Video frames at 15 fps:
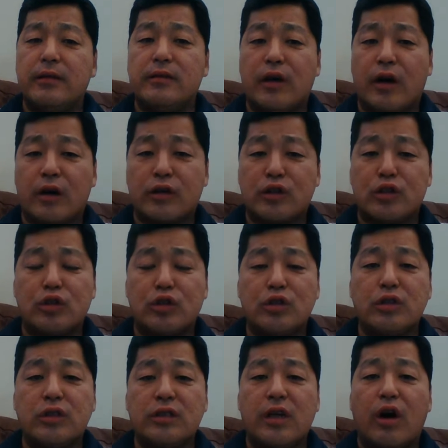
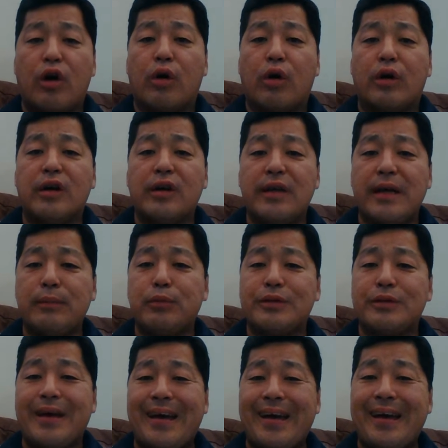doctors are unable
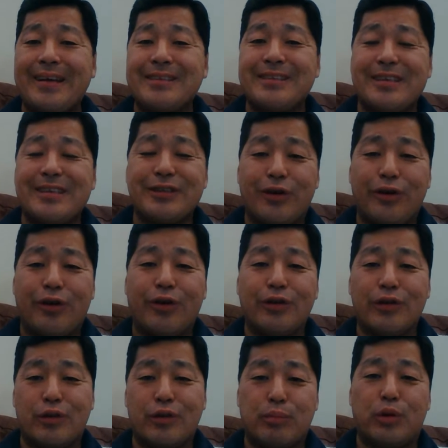to access
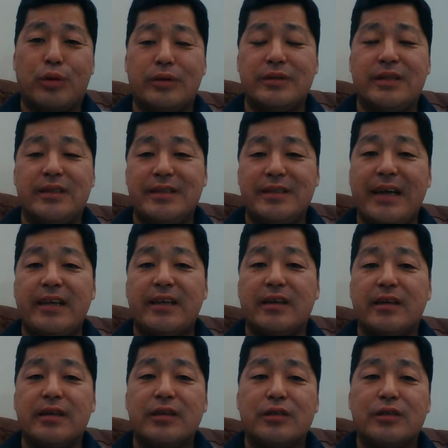all of the pertinent data.
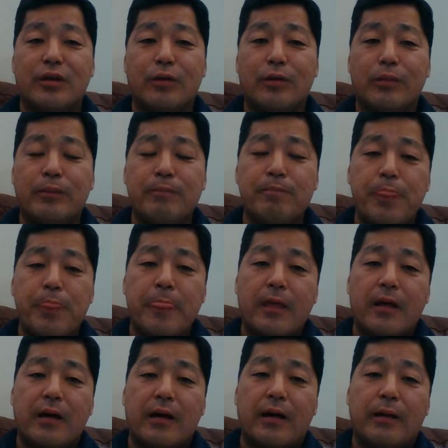So
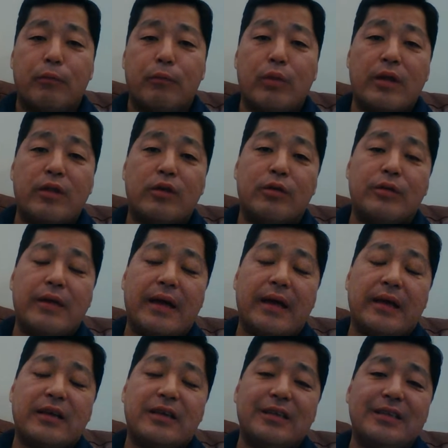whether
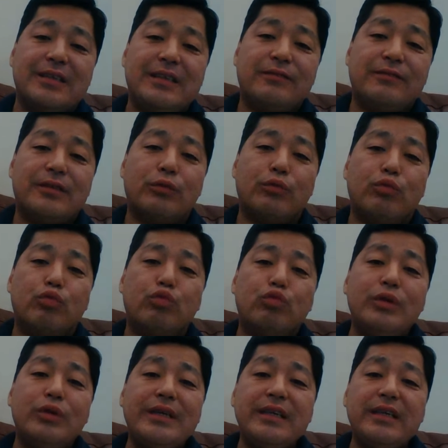they can even
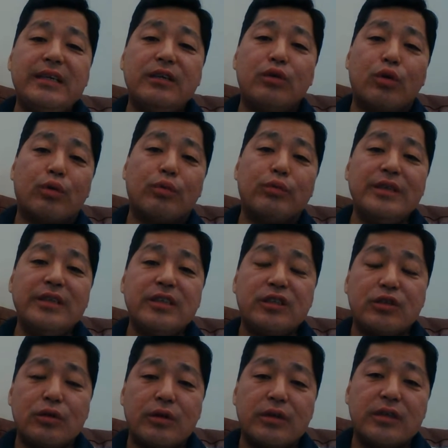read or
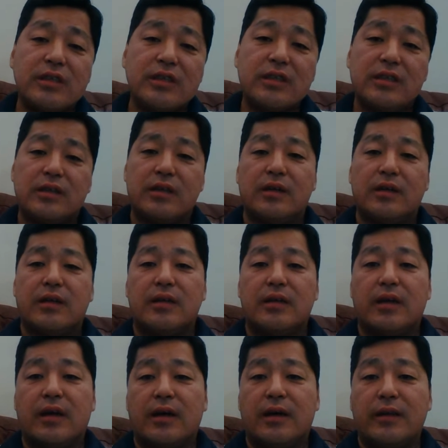research
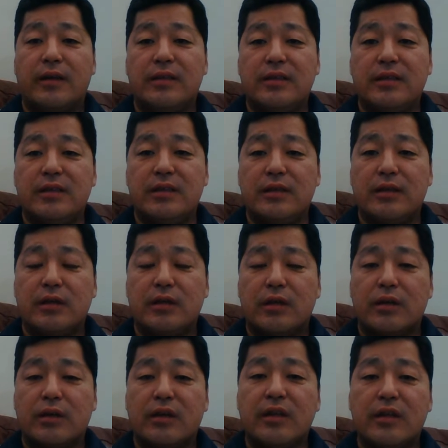the
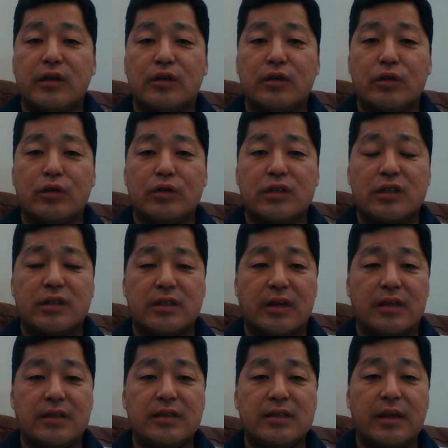clinical
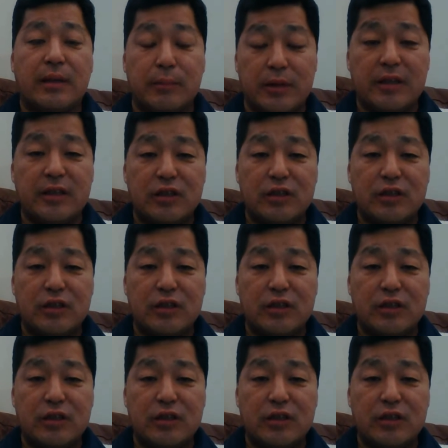studies, I mean, they